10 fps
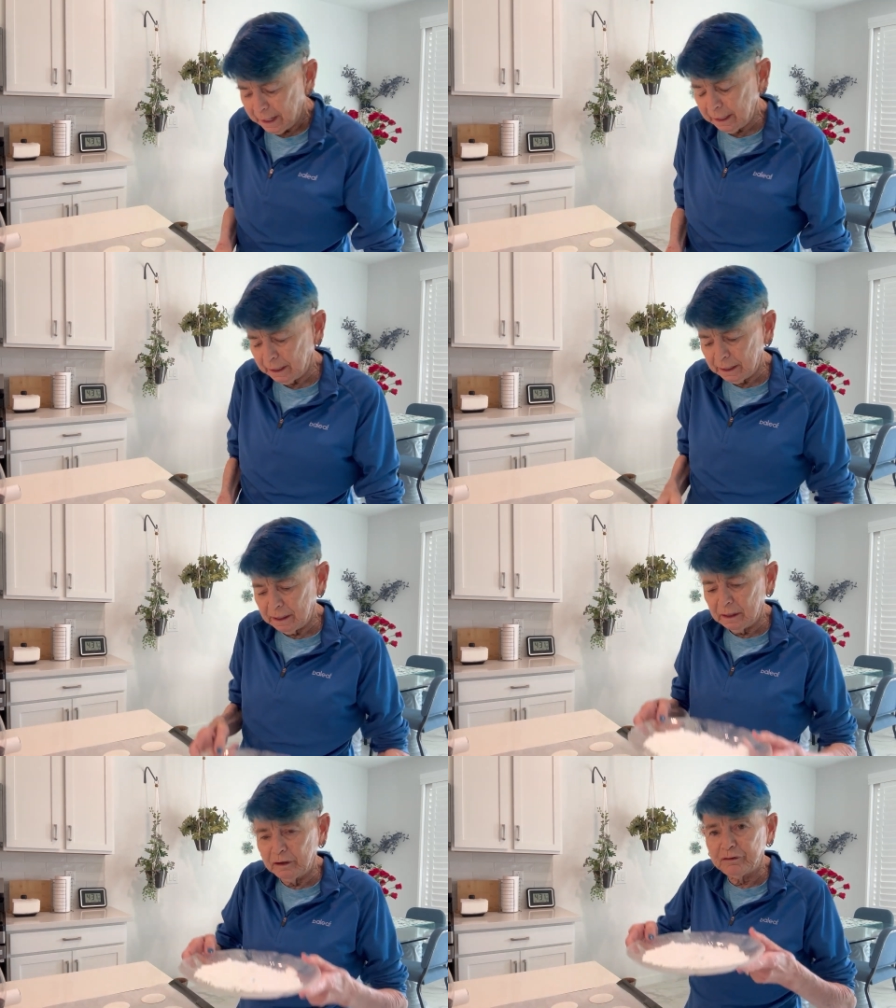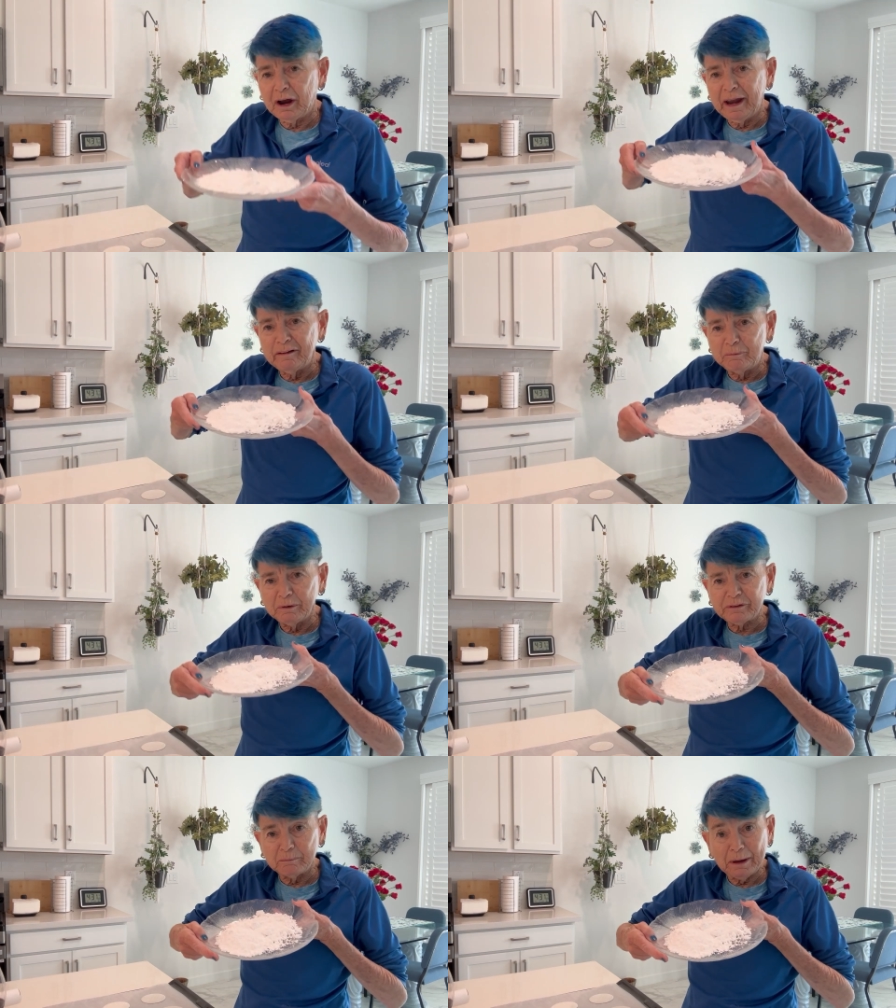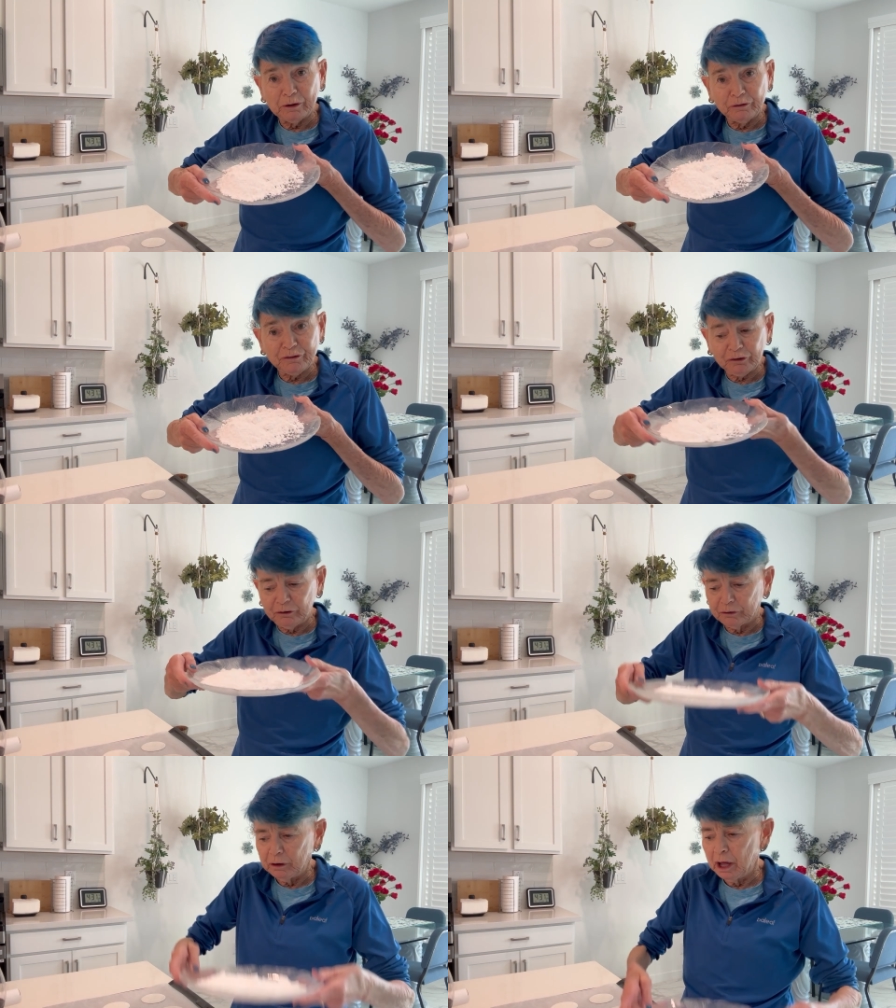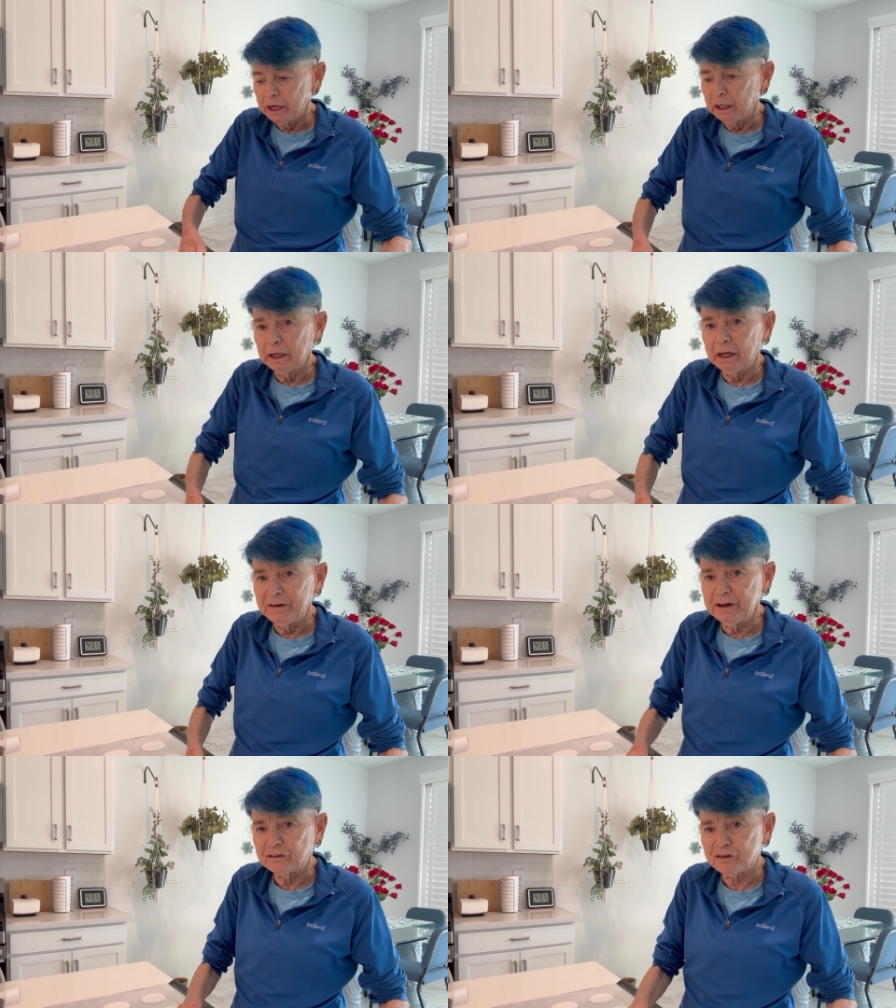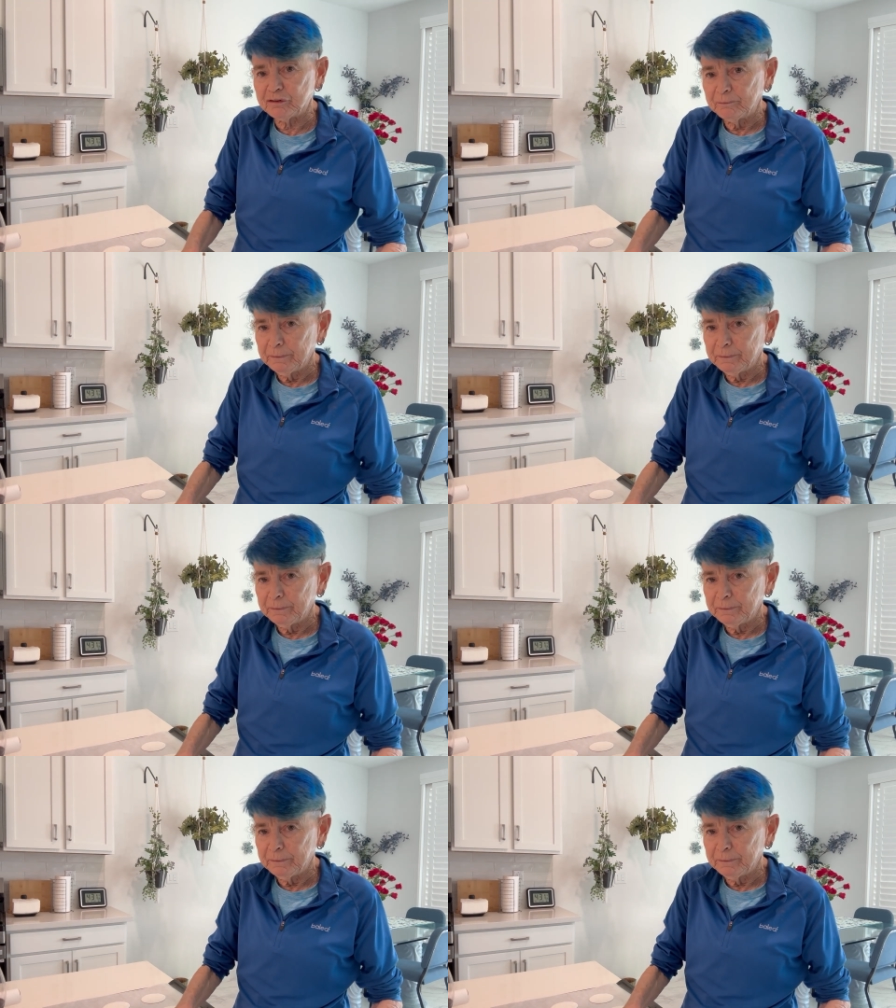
And I have put some powdered sugar on a little dish.